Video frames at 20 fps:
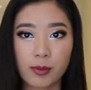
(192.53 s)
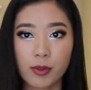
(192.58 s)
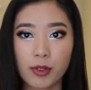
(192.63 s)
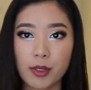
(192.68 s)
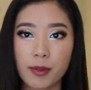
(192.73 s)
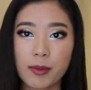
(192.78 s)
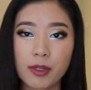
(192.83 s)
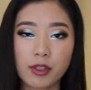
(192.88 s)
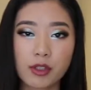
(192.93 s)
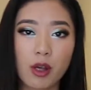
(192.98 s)

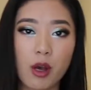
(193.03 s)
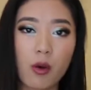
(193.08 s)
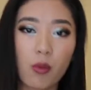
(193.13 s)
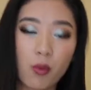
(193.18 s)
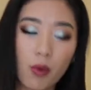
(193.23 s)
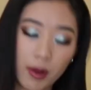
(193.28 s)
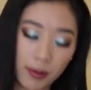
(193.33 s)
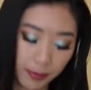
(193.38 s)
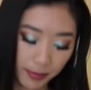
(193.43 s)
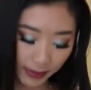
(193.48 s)
pretty much a
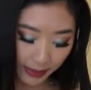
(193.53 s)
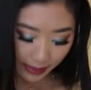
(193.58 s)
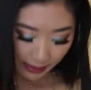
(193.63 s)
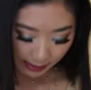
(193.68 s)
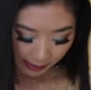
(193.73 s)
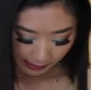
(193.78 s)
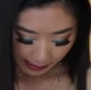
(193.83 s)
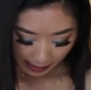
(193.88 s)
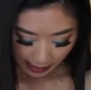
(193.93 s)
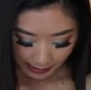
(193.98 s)

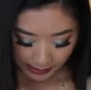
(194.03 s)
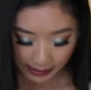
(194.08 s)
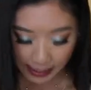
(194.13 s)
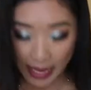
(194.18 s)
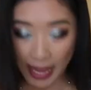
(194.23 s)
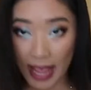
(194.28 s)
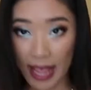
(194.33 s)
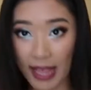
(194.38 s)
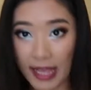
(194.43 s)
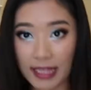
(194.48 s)
one-piece set,
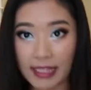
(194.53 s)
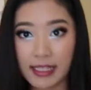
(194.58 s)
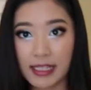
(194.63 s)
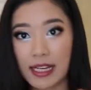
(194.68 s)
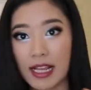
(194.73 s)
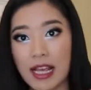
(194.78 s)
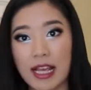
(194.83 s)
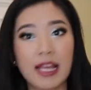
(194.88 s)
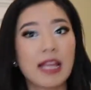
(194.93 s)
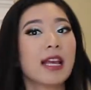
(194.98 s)
and
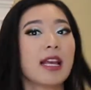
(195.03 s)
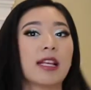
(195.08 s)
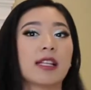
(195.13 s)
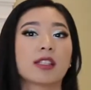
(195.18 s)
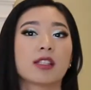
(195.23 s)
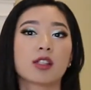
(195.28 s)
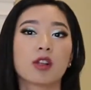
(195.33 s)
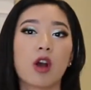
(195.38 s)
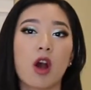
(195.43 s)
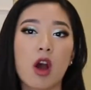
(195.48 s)

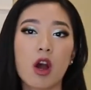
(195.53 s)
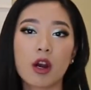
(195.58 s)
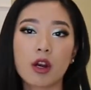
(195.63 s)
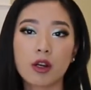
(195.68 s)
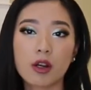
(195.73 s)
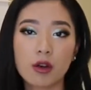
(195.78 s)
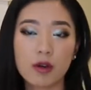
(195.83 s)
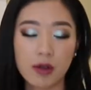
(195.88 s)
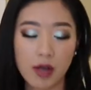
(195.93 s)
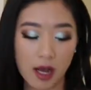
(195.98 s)
it's
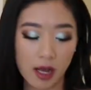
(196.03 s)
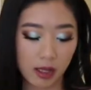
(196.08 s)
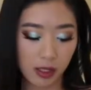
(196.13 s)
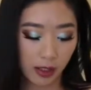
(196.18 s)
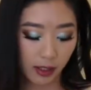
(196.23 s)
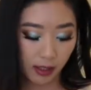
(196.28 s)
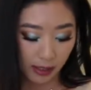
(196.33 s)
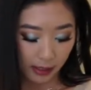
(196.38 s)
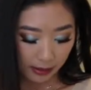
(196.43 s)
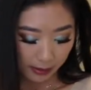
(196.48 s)
cargo
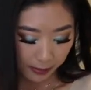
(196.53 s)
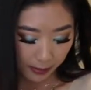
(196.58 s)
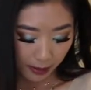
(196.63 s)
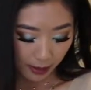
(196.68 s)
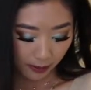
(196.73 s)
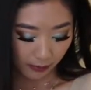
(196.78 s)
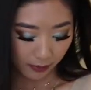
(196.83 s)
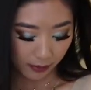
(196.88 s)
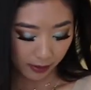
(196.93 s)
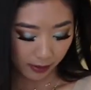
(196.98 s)
colored. It's
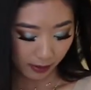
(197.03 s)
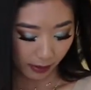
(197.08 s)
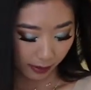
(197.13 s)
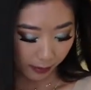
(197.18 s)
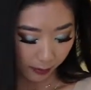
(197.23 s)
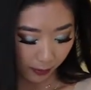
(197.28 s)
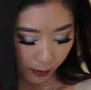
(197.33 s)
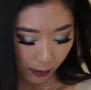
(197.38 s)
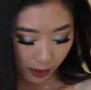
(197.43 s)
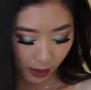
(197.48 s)
made of this
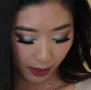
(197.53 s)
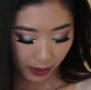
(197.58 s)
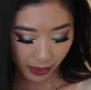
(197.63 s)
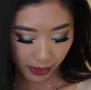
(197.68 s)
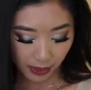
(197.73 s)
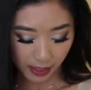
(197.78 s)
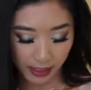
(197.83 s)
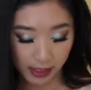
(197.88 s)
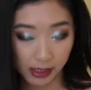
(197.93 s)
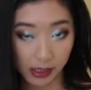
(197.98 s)
like really
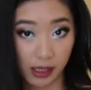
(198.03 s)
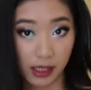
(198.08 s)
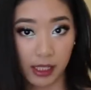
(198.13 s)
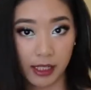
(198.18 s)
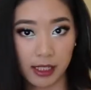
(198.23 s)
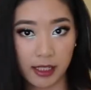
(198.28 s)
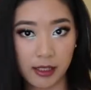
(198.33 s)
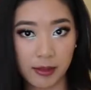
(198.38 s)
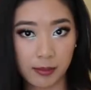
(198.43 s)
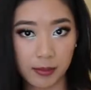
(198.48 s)
thin
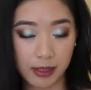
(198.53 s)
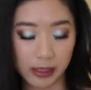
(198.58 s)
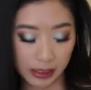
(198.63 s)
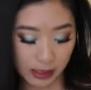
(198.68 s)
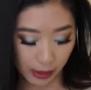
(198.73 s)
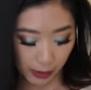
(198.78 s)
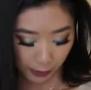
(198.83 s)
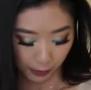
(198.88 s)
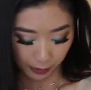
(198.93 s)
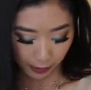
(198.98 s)
linen
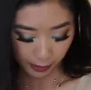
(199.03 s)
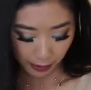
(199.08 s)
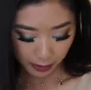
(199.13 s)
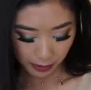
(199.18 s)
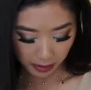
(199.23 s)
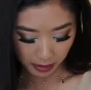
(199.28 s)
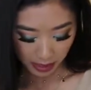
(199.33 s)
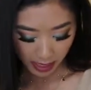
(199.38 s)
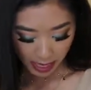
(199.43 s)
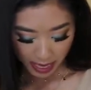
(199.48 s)

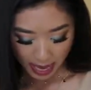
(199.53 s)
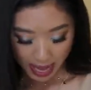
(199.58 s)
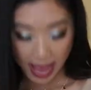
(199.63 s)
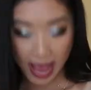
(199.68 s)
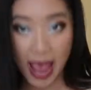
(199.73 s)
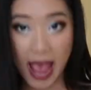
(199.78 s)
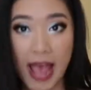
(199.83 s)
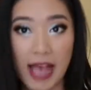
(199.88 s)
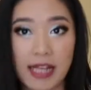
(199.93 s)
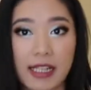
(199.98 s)
material,
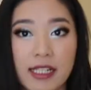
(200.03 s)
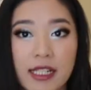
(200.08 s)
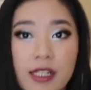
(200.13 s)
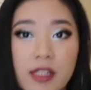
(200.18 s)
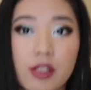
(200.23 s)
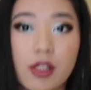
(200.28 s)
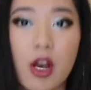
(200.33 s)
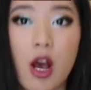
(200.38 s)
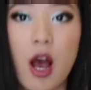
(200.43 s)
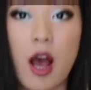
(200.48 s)
and
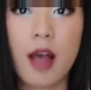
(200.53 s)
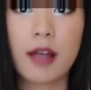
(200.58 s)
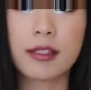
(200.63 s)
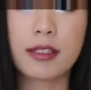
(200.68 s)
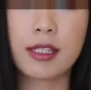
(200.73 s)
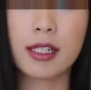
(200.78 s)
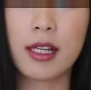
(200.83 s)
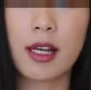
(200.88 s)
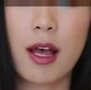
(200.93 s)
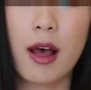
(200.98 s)
it's
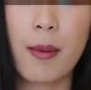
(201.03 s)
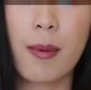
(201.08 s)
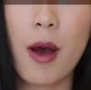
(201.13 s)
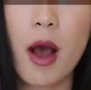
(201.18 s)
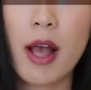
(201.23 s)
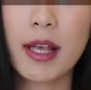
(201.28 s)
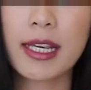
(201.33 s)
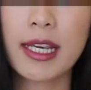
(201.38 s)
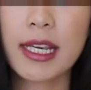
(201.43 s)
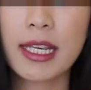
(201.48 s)
got a
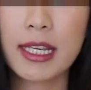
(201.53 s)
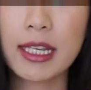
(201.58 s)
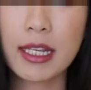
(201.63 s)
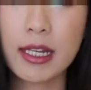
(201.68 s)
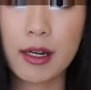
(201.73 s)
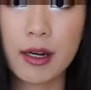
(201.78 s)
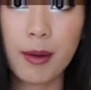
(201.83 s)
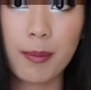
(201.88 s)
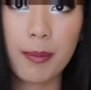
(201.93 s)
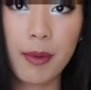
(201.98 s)
pocket
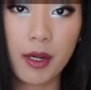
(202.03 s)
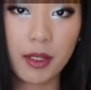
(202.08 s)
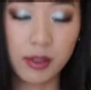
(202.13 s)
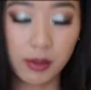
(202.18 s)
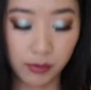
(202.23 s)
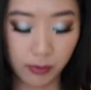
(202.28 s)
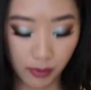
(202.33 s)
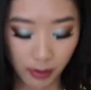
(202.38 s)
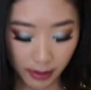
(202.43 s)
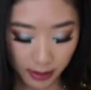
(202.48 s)
here,
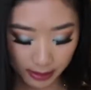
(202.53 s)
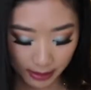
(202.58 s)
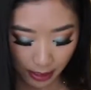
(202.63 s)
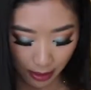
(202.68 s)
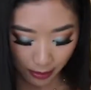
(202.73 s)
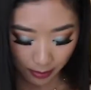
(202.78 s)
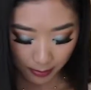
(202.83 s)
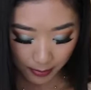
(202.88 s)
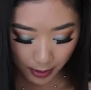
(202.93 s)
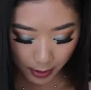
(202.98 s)
buttons running
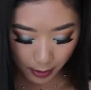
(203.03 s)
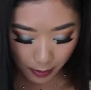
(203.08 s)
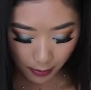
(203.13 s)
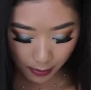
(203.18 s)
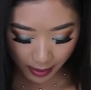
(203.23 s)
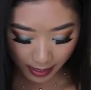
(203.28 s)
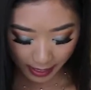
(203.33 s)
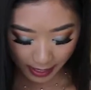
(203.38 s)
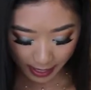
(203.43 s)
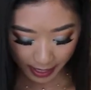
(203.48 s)
down the
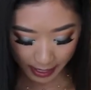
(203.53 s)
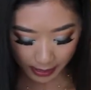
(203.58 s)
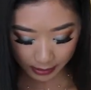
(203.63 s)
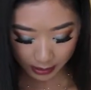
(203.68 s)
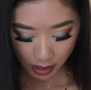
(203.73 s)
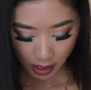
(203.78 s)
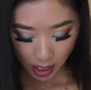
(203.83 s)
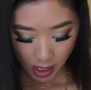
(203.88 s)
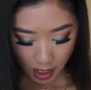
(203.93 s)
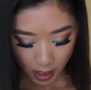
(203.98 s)
middle,
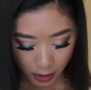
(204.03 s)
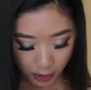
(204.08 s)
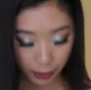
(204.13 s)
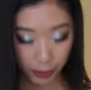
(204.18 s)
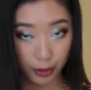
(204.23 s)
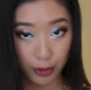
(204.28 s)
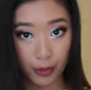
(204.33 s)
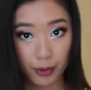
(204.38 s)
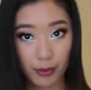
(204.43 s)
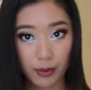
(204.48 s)
and a
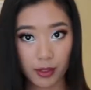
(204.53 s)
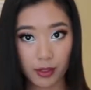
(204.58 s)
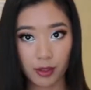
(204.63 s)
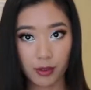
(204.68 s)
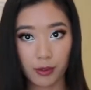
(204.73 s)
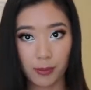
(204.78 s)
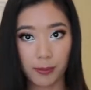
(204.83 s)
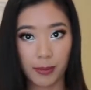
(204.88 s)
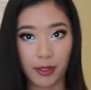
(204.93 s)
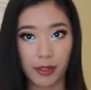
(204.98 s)
cute
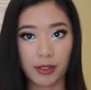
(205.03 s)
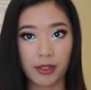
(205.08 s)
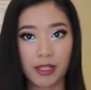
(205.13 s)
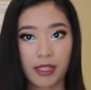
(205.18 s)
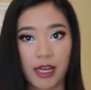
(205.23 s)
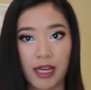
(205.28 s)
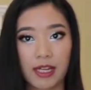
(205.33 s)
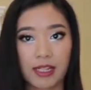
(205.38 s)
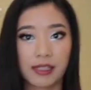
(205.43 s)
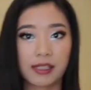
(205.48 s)
little belt
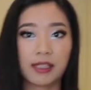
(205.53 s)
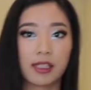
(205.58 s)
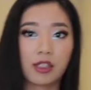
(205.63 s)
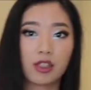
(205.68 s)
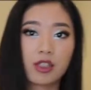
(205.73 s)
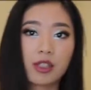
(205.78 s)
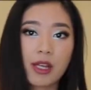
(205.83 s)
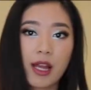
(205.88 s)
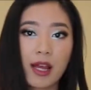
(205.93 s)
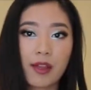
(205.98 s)
to kind of
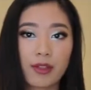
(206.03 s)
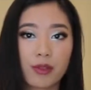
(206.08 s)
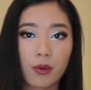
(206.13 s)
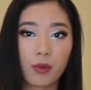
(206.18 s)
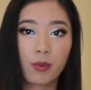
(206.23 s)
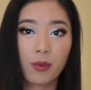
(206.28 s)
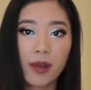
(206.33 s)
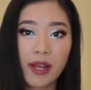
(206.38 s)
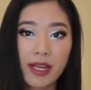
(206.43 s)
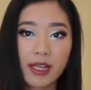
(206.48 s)
cinch it at
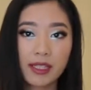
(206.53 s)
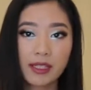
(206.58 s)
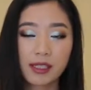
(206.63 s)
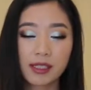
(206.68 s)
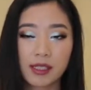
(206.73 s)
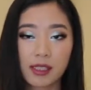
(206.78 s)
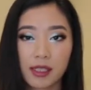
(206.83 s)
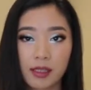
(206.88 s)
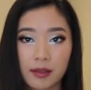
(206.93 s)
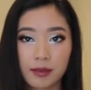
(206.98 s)
the
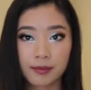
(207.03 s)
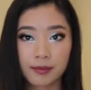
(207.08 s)
waist.